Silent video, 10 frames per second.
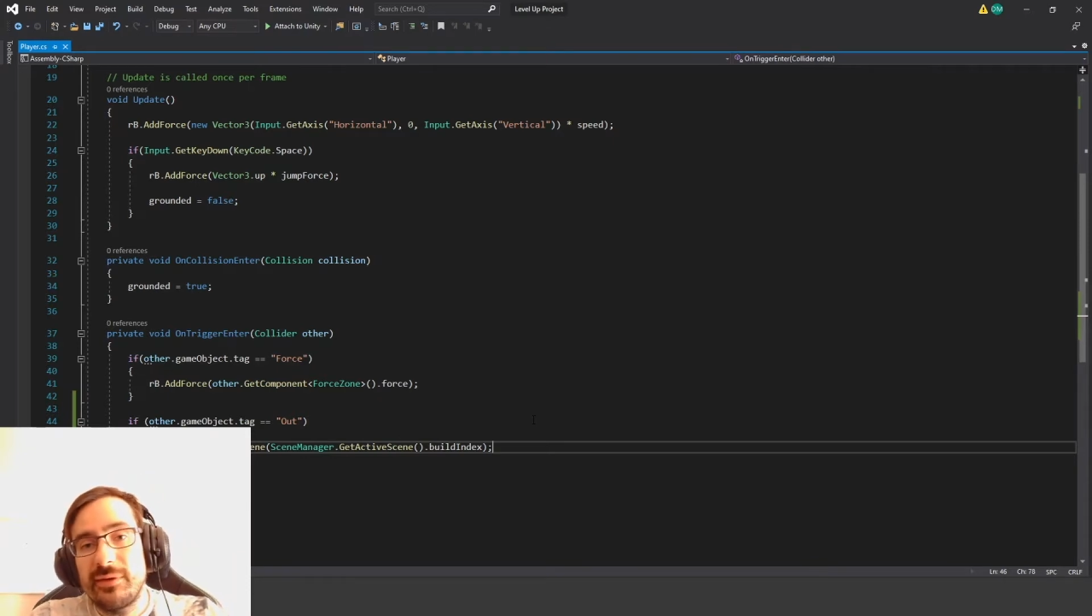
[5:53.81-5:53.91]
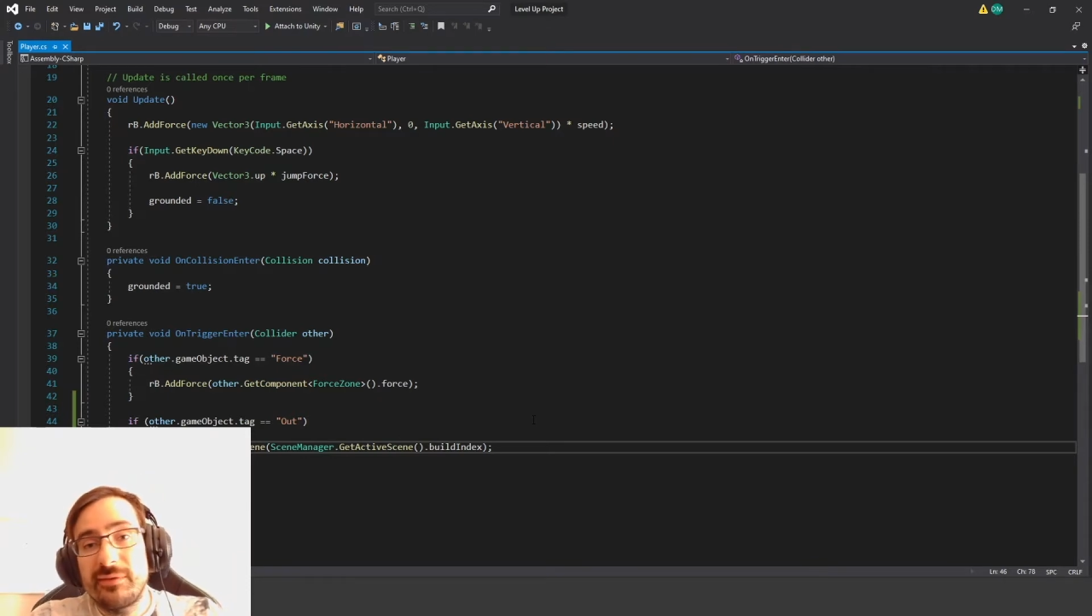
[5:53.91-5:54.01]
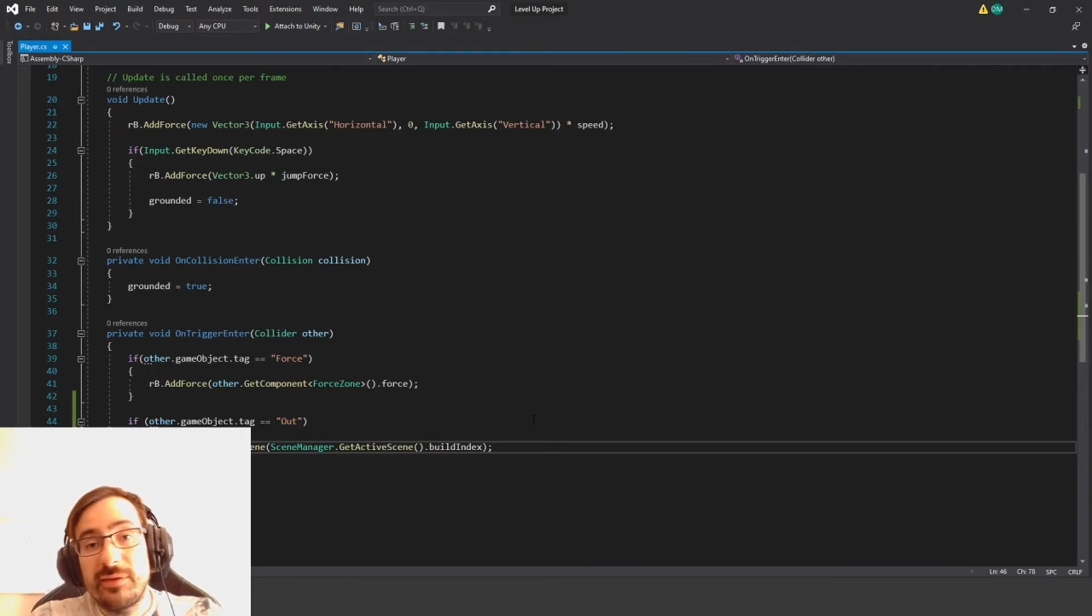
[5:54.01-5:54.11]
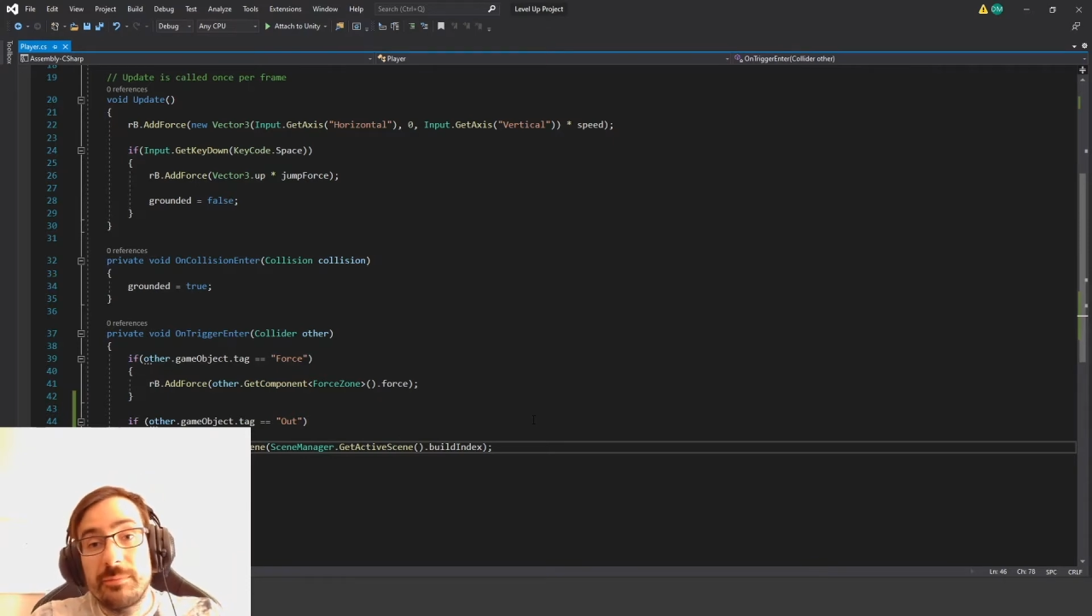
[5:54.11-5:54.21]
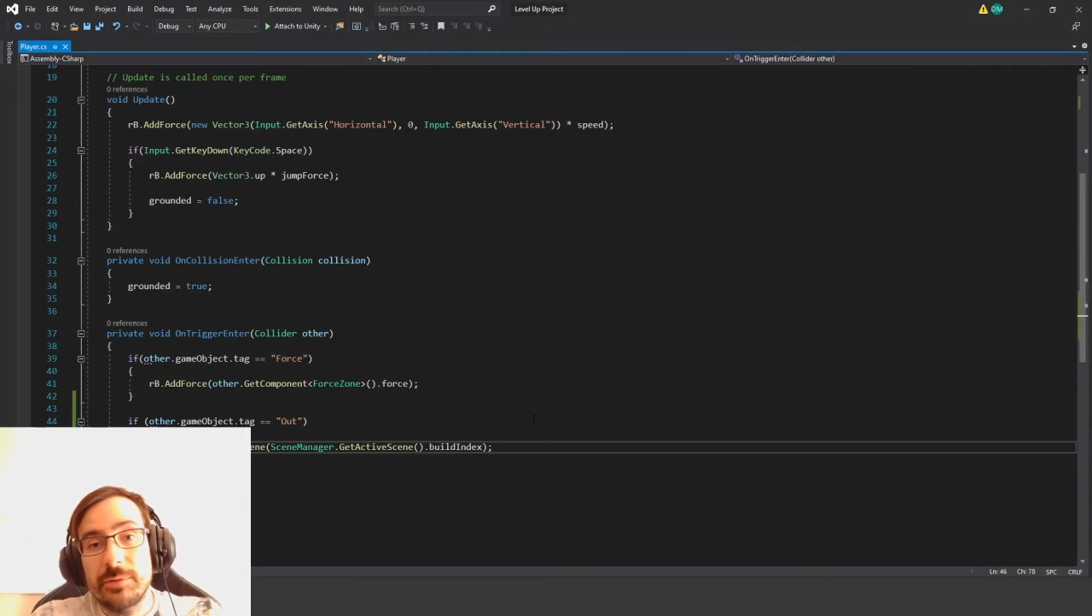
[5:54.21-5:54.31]

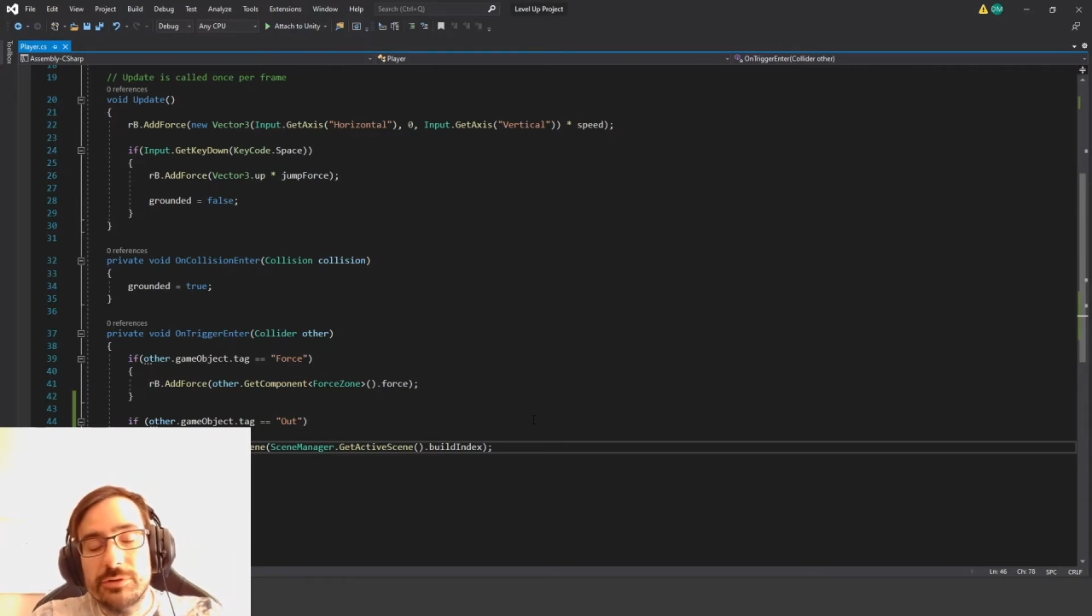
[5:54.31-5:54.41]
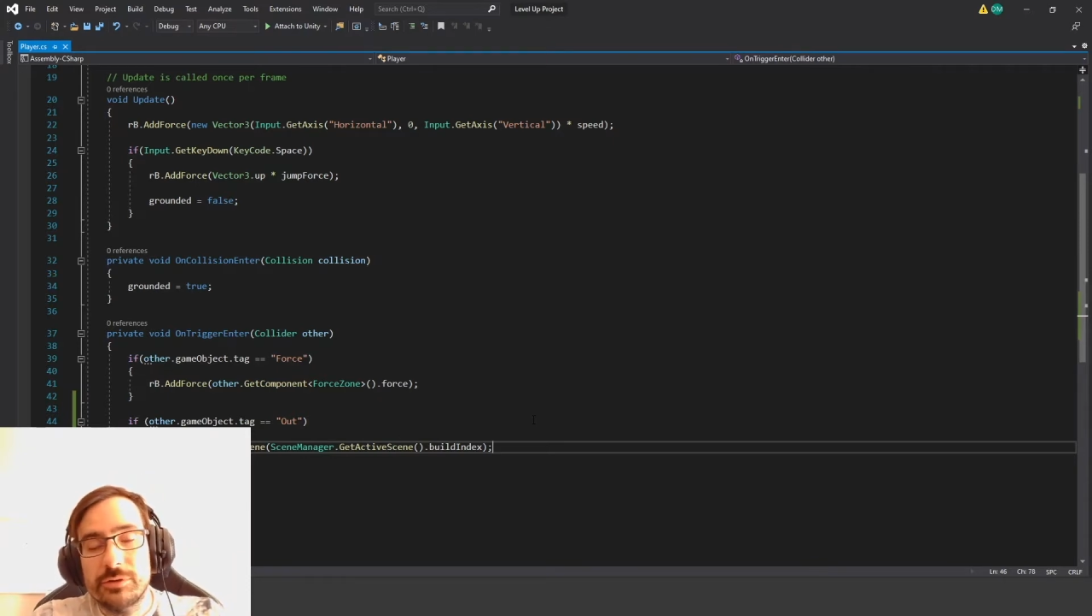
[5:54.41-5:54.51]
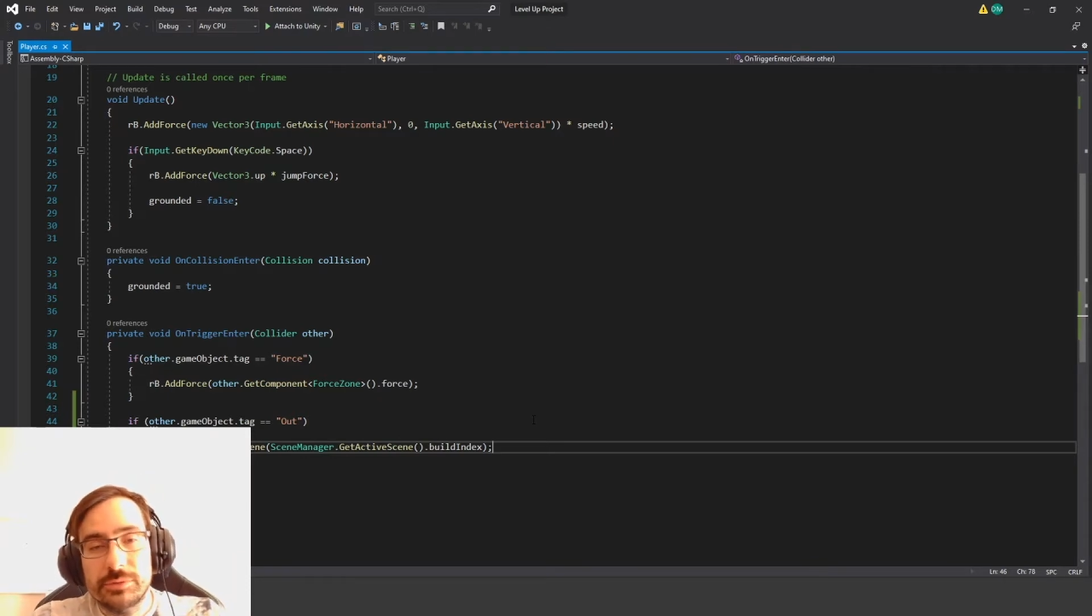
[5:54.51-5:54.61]
Scene Manager,